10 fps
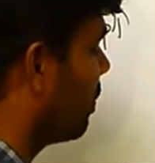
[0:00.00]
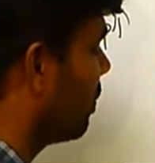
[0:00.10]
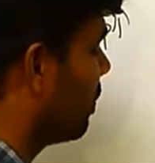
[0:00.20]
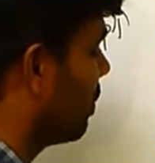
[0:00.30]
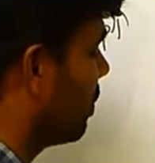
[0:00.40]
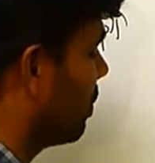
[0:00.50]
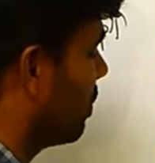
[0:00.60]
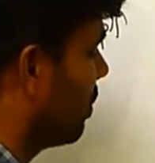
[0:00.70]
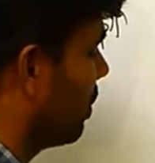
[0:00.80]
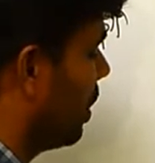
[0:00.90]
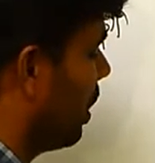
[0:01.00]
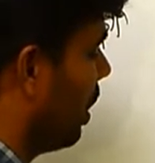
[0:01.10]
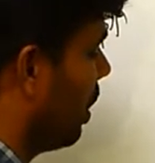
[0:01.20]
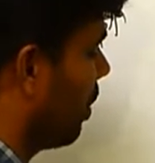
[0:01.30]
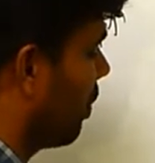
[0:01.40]

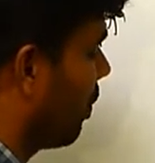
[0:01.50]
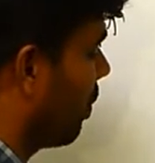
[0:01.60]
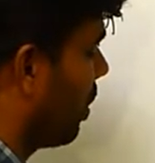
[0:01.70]
(no one is talking)